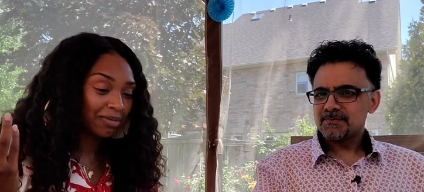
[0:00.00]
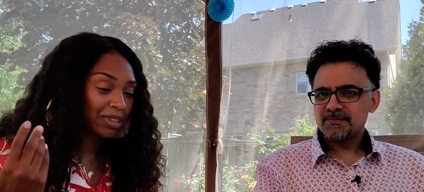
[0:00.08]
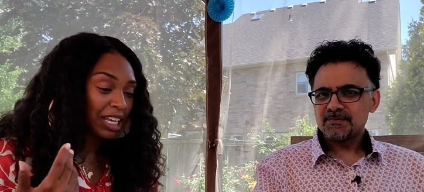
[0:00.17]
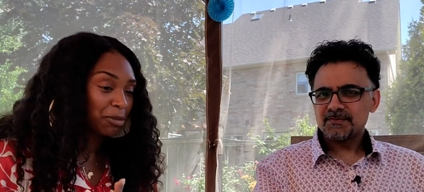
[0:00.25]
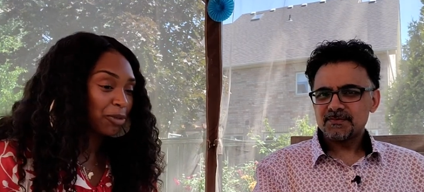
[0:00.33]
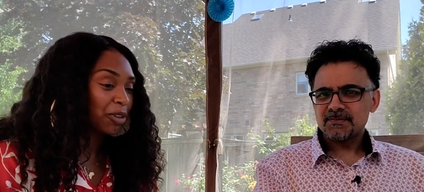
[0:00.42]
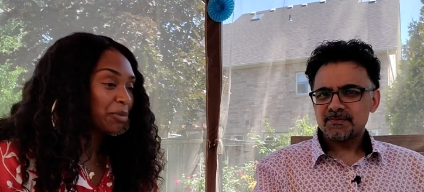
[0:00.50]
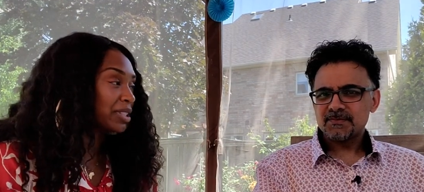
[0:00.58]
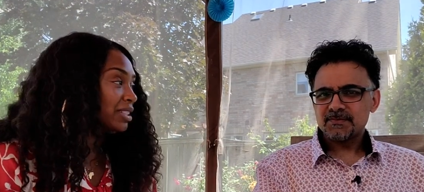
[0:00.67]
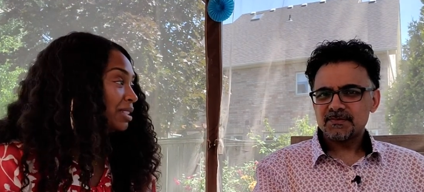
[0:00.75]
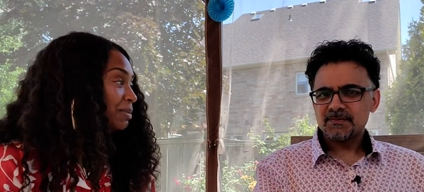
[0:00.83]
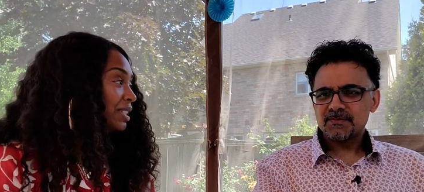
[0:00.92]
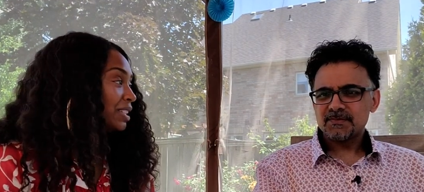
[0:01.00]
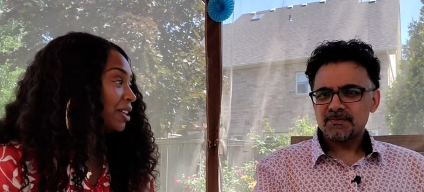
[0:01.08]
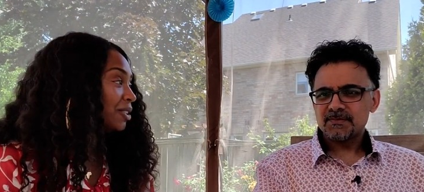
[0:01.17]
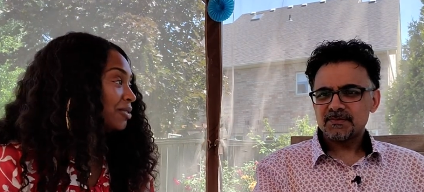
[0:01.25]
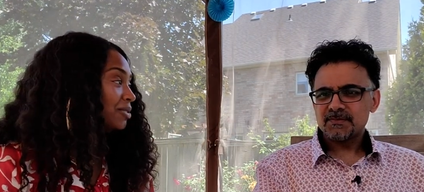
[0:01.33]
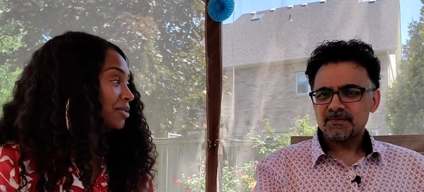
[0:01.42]
Speaker 1: dance performances
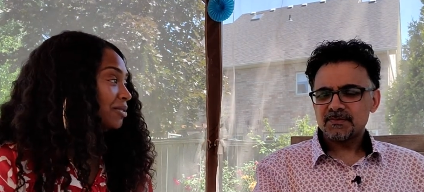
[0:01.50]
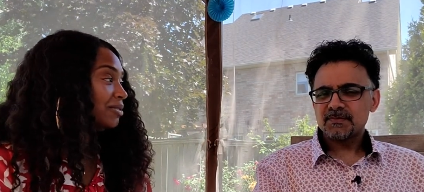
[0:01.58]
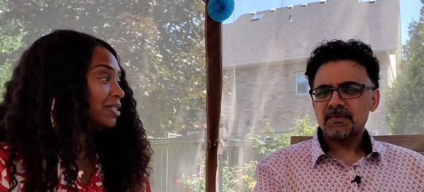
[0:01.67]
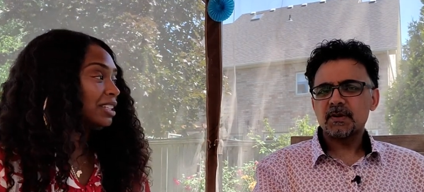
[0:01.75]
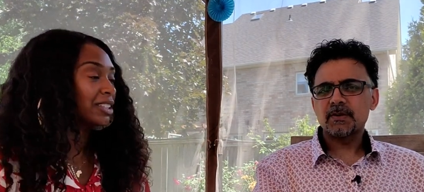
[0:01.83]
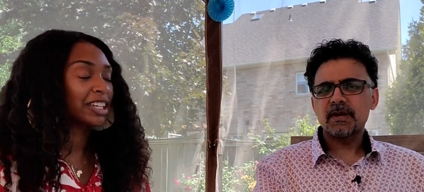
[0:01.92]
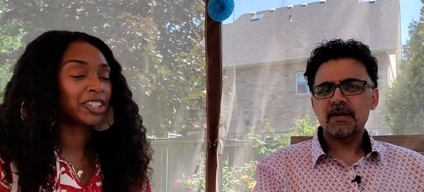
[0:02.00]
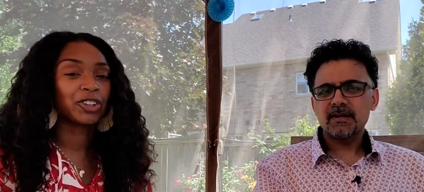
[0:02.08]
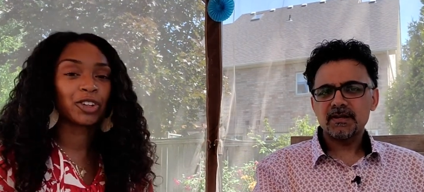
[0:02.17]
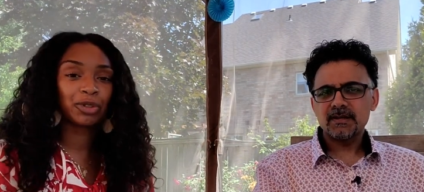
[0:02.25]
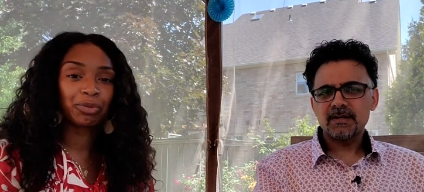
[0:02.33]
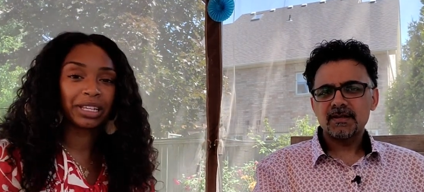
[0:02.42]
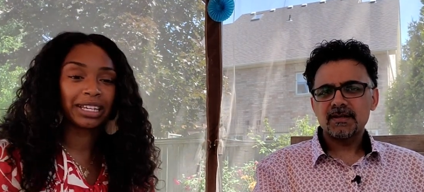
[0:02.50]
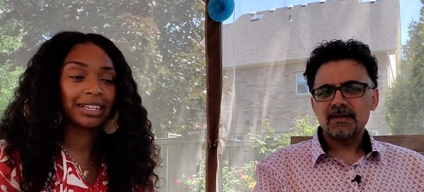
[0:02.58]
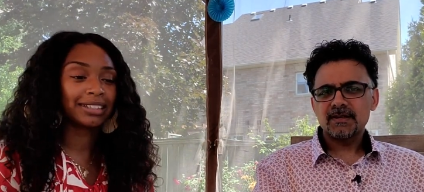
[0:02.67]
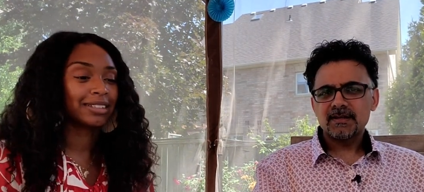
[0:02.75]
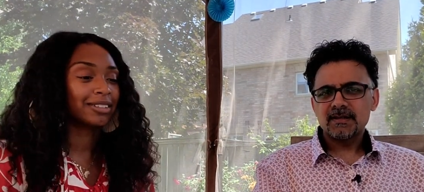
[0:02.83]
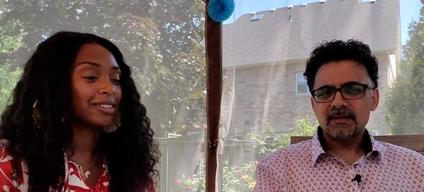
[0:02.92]
myself, and okay. like church plays
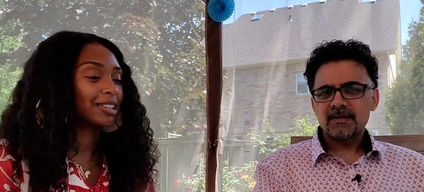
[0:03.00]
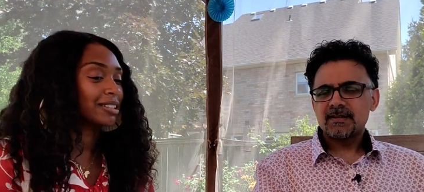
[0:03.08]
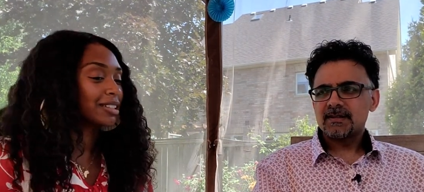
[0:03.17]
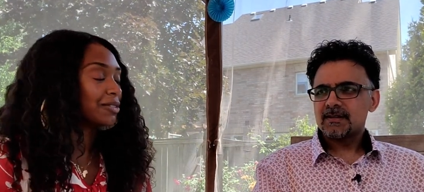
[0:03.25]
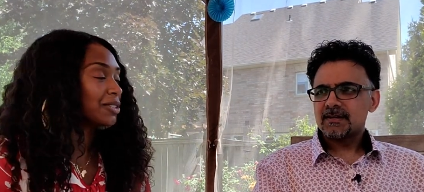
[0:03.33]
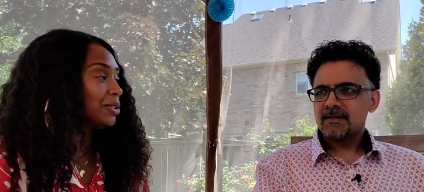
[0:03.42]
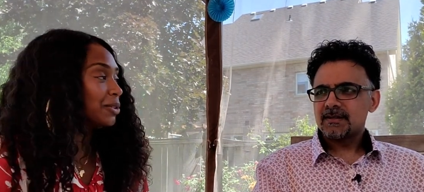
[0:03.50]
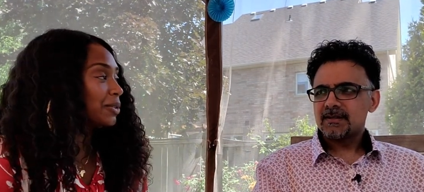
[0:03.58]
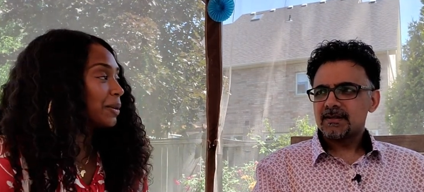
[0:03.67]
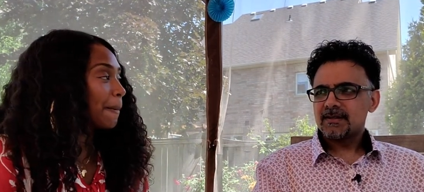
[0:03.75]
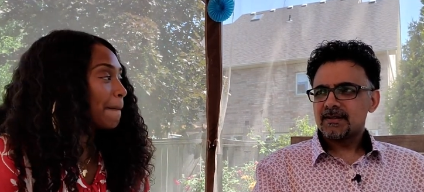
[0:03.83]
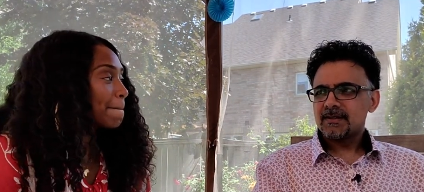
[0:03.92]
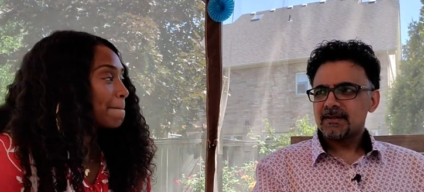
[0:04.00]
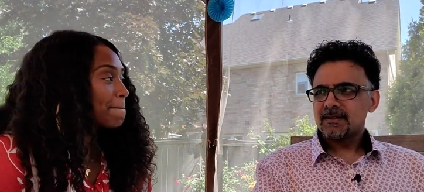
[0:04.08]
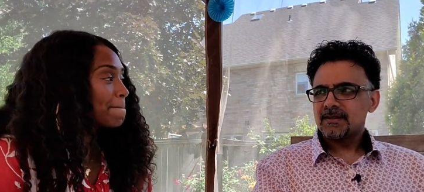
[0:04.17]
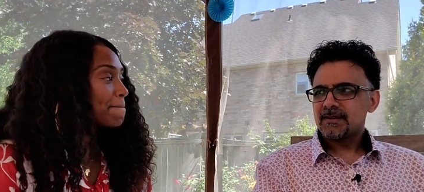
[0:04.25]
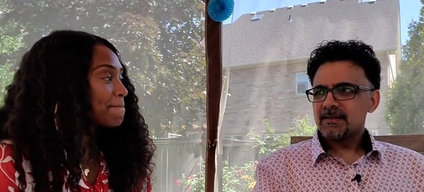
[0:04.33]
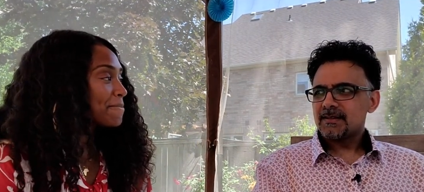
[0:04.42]
and all that stuff too, and
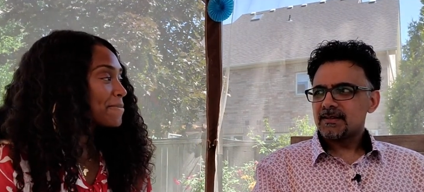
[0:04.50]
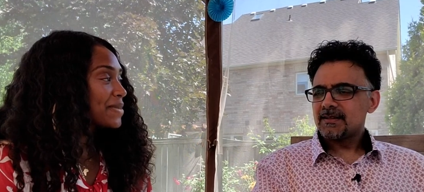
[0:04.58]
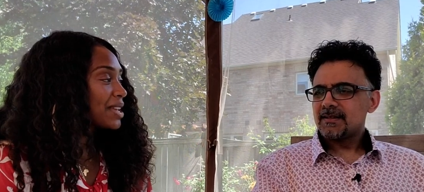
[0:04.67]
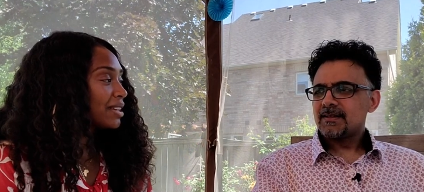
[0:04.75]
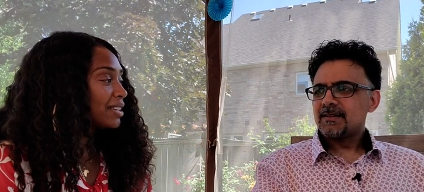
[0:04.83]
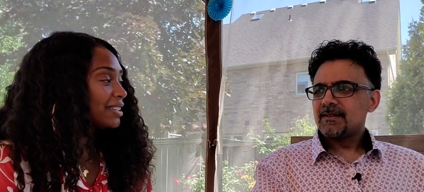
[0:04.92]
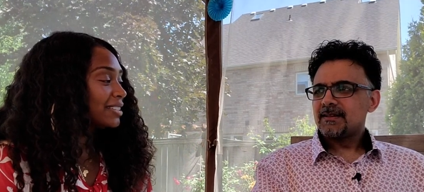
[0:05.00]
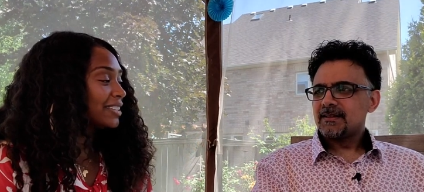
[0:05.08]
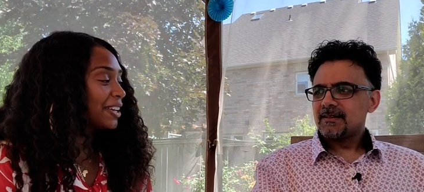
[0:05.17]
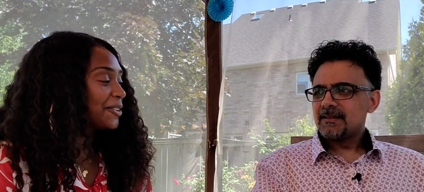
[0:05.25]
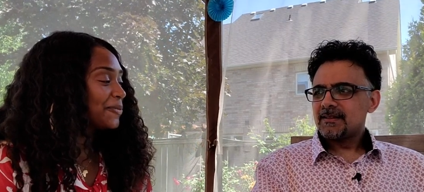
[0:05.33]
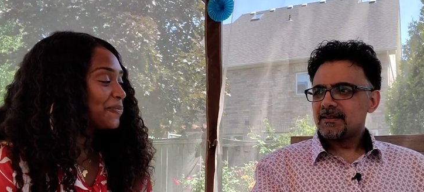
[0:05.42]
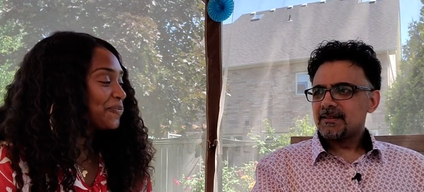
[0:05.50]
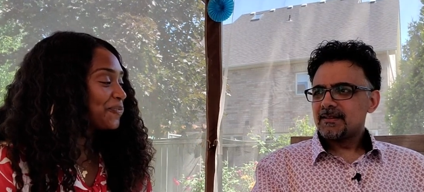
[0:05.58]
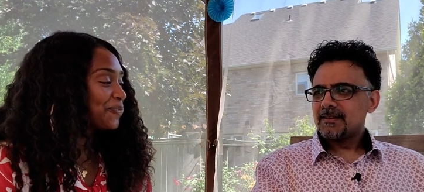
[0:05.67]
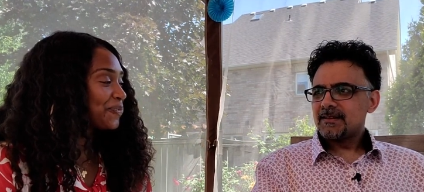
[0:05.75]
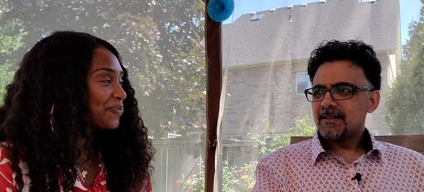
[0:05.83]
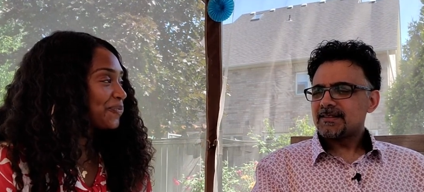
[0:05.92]
uh, yeah.
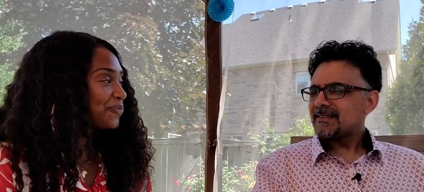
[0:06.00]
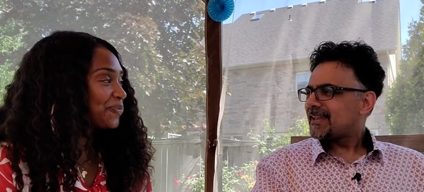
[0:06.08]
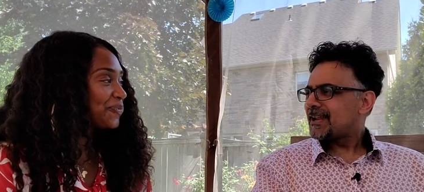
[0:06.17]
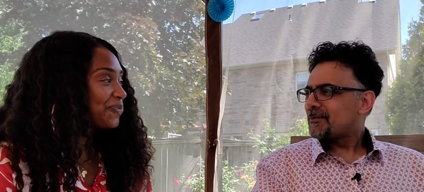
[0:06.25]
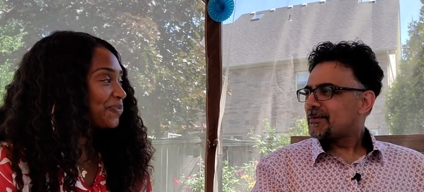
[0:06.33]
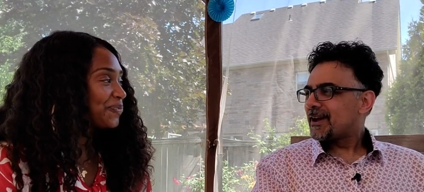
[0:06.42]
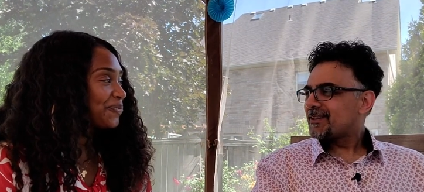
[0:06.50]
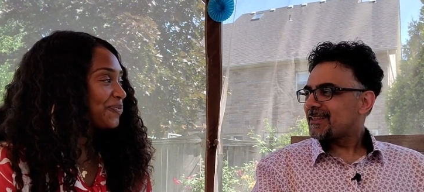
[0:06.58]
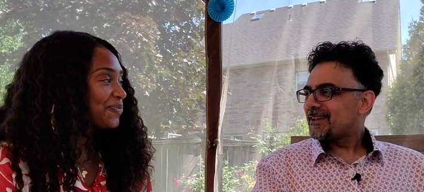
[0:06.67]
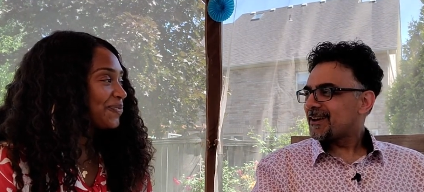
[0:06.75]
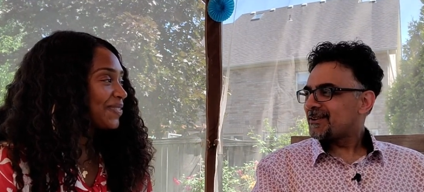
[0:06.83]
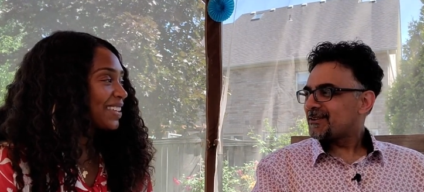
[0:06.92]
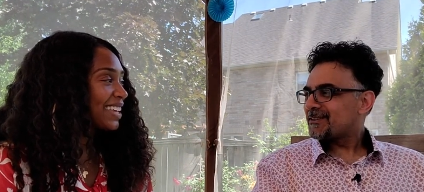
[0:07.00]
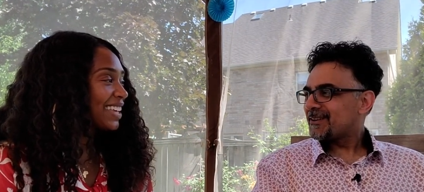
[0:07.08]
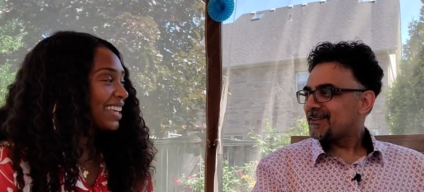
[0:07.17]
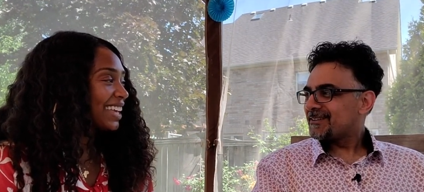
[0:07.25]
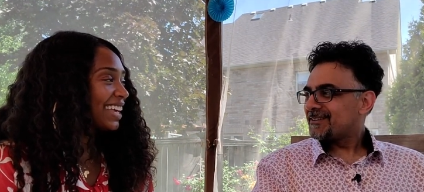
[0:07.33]
Speaker 2: Isn't that how Beyonce got her start?